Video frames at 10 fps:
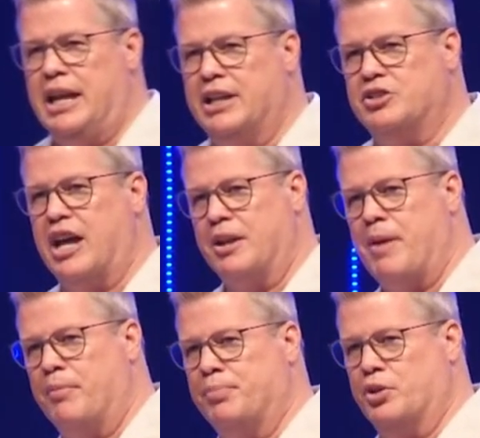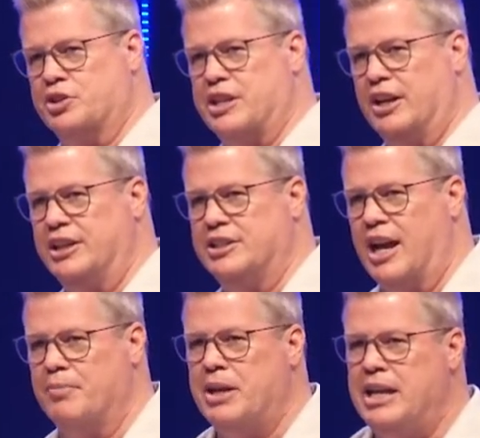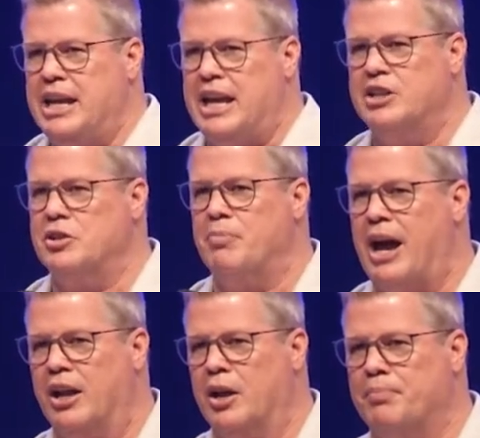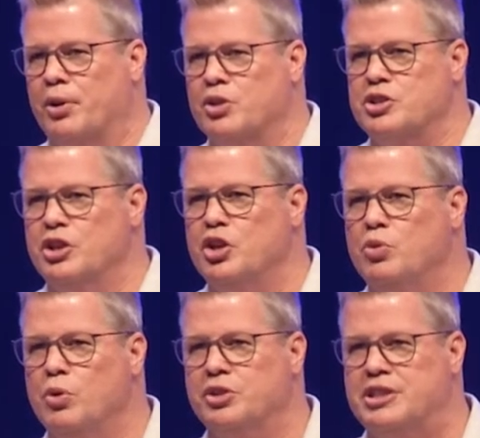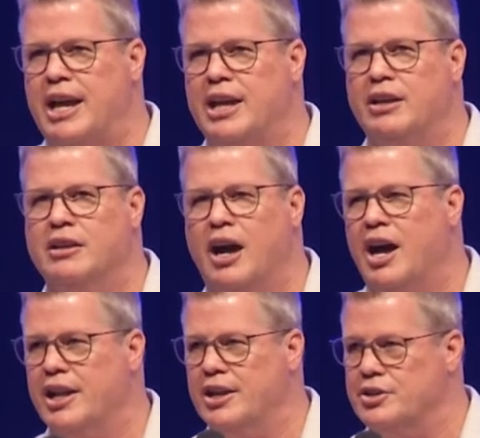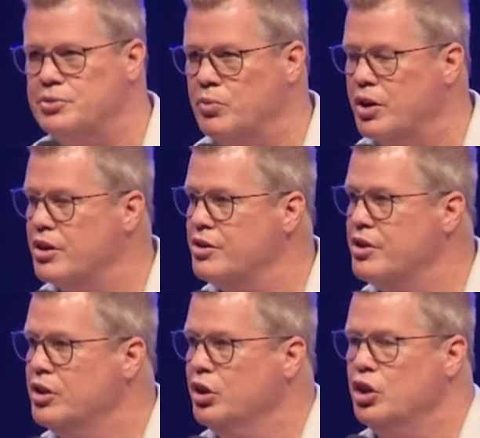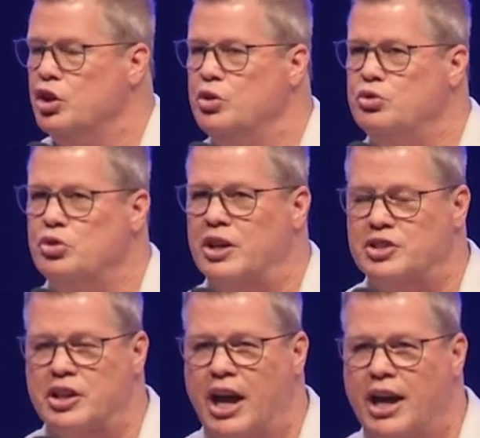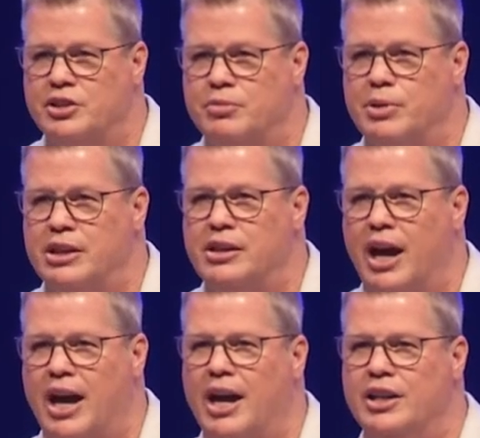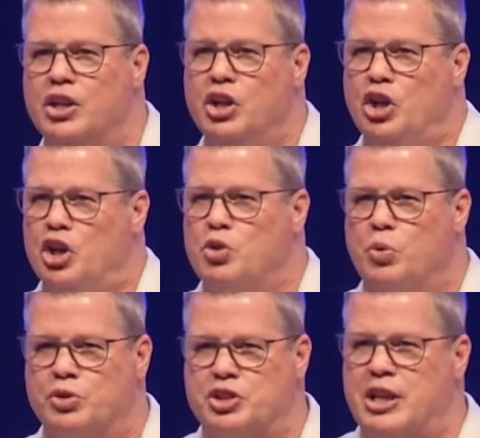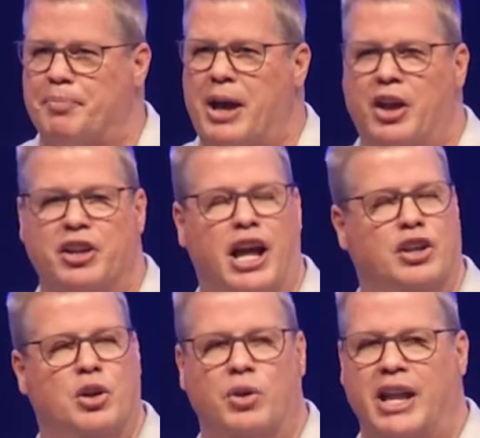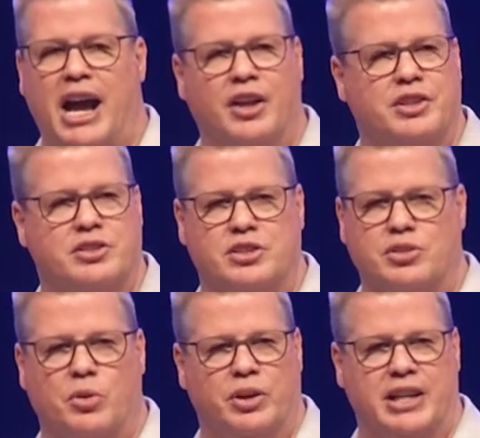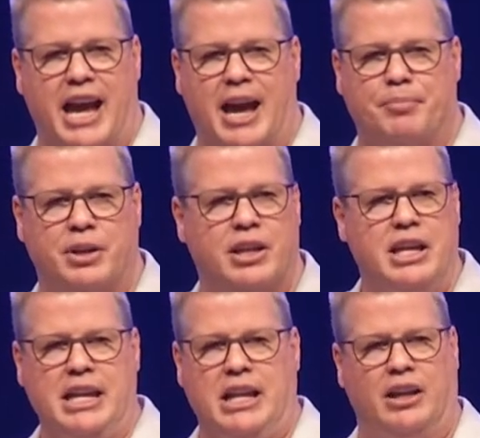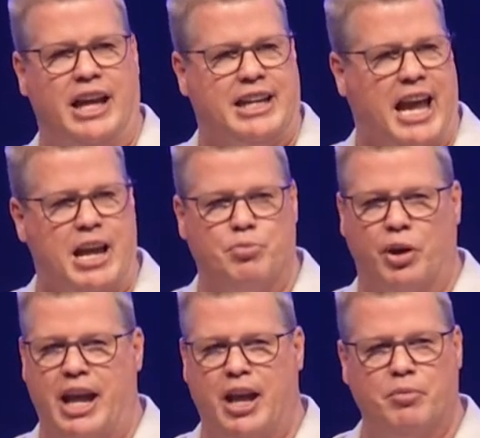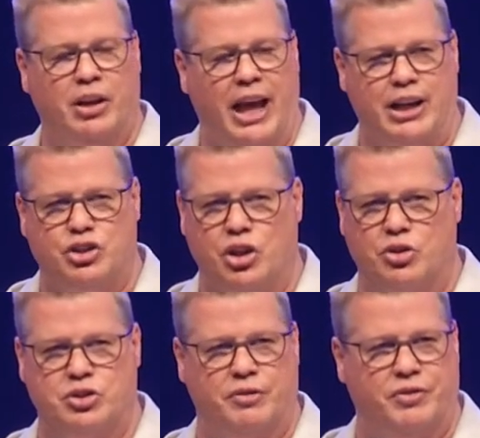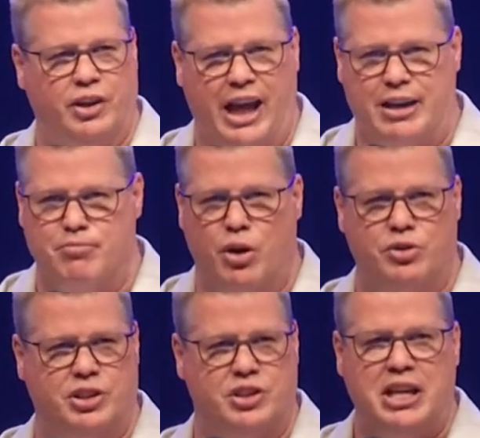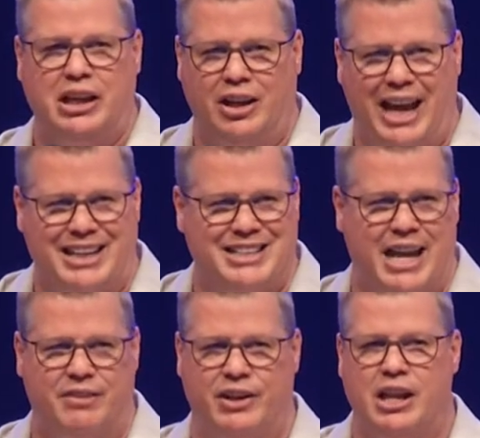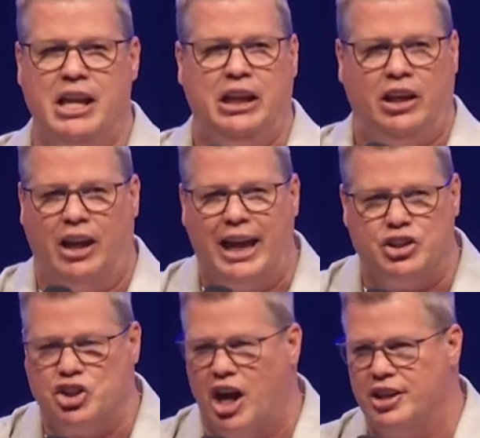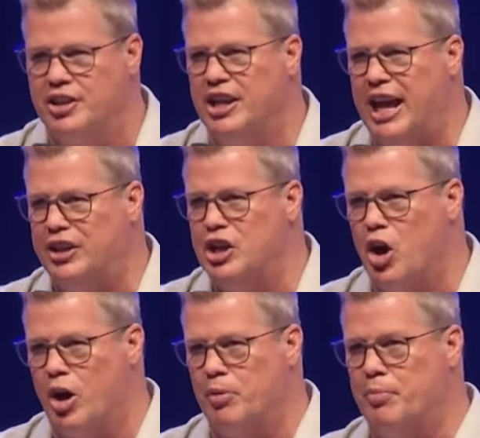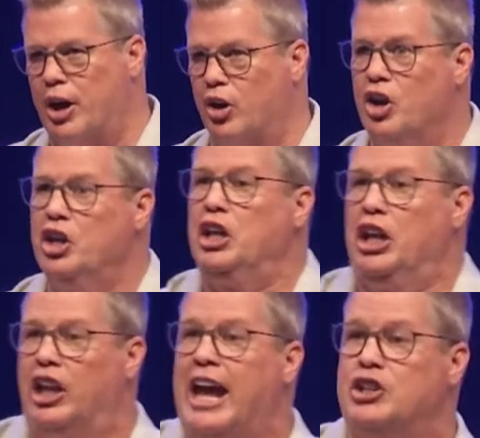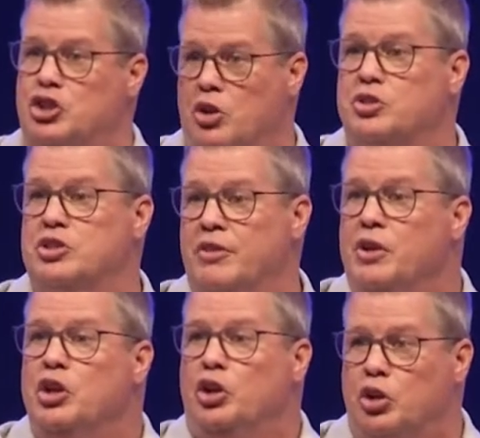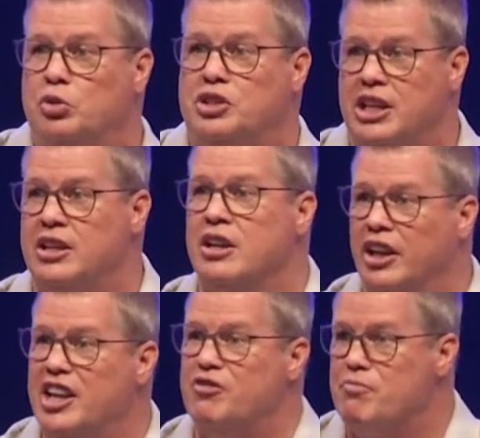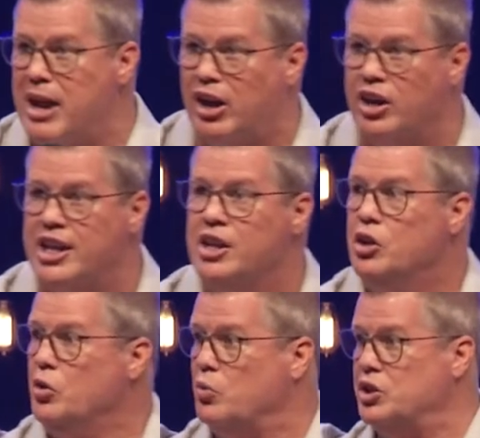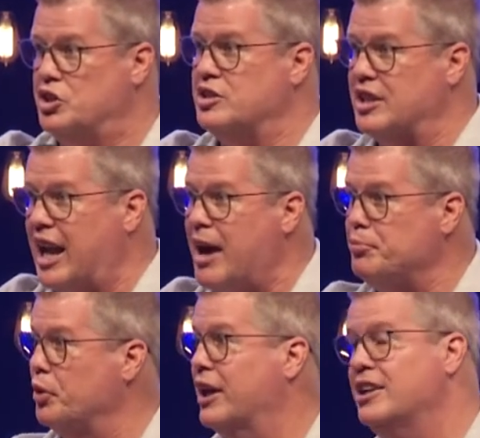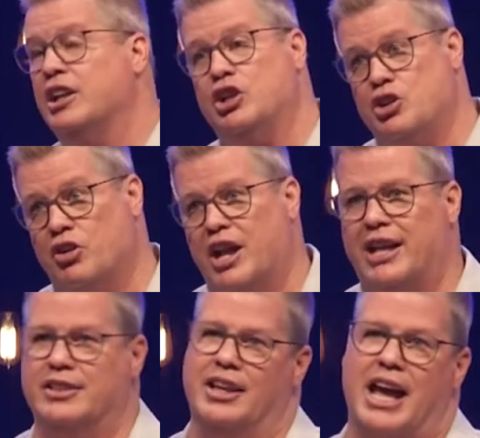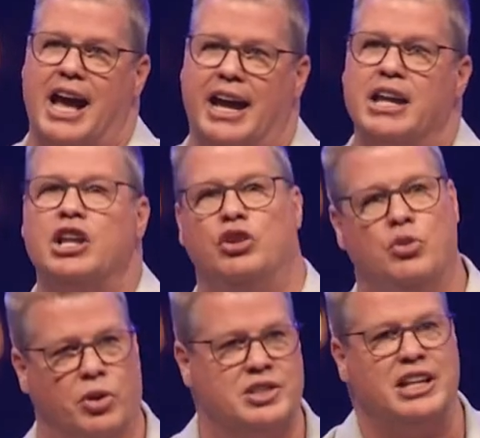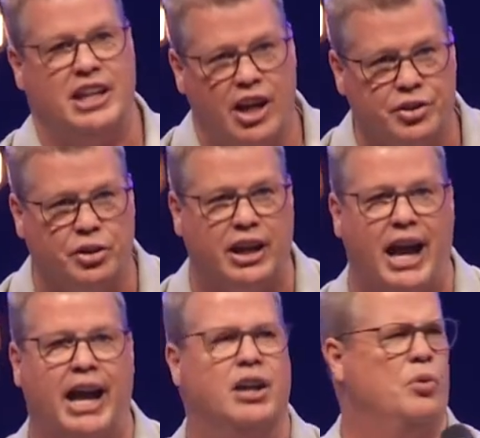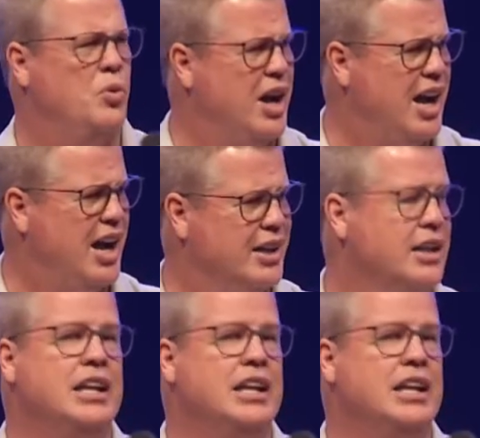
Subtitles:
It's not about personality type. It's about a person who will take God at his word, who trusts God to be God, who will step out not knowing how this is going to happen, like Abraham, like Joseph, like Moses, like David, like Jonathan and the armor bearer, like Joseph, who didn't leave Mary when she said, I'm pregnant, you're not the guy, nor is any other guy. What?